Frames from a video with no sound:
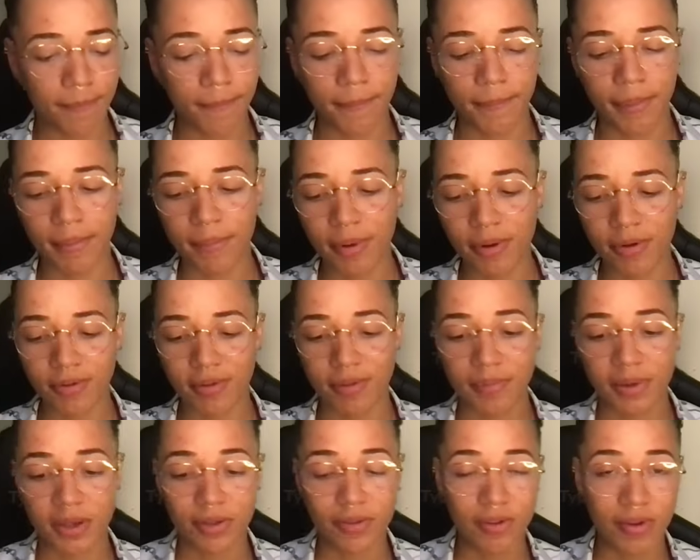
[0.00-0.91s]
But mostly
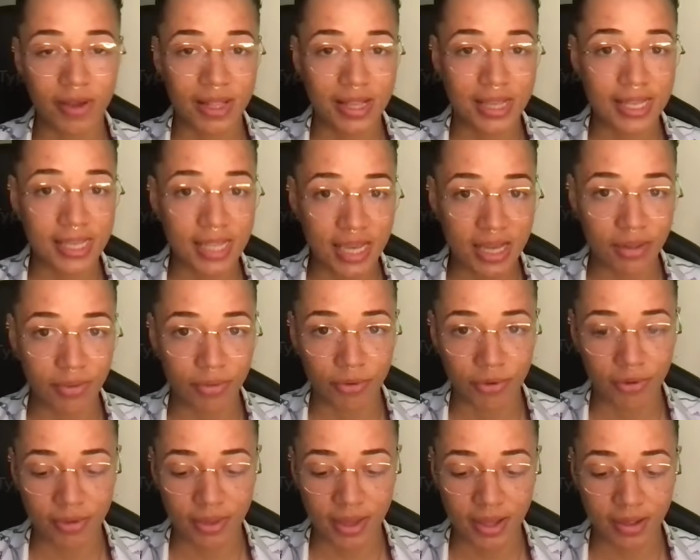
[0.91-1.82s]
because you can see
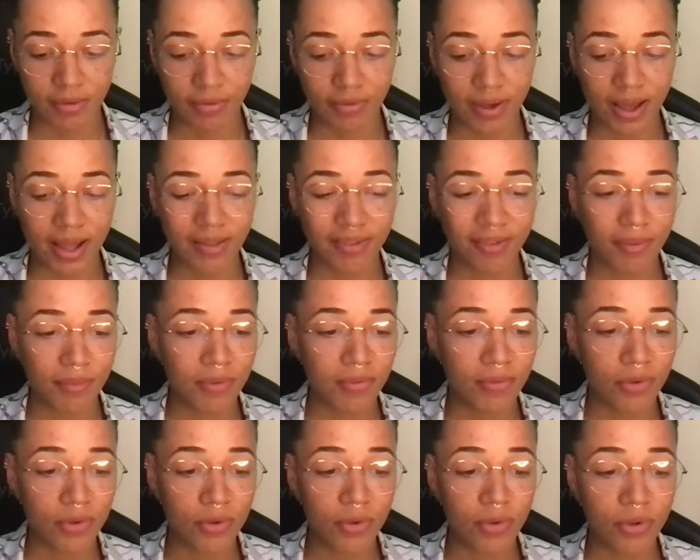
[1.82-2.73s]
through things, right? Some
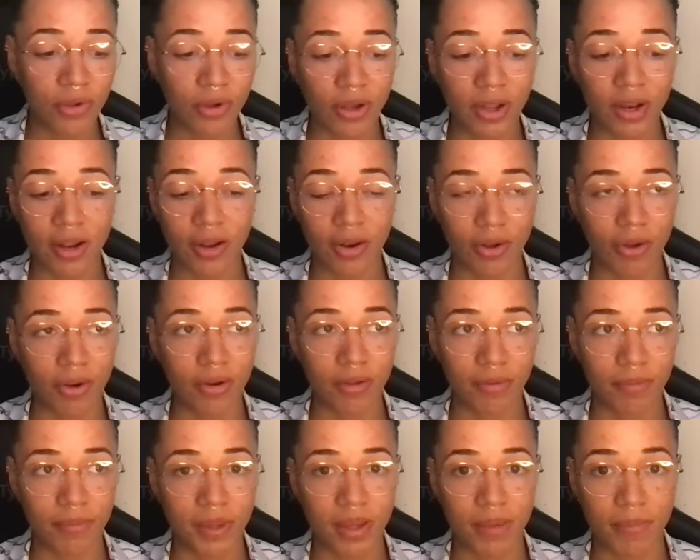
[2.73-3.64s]
of you, you're going to
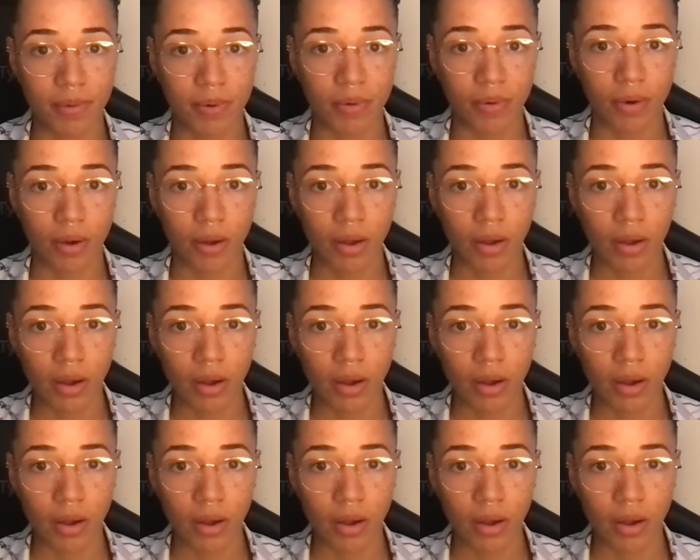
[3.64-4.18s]
notice people,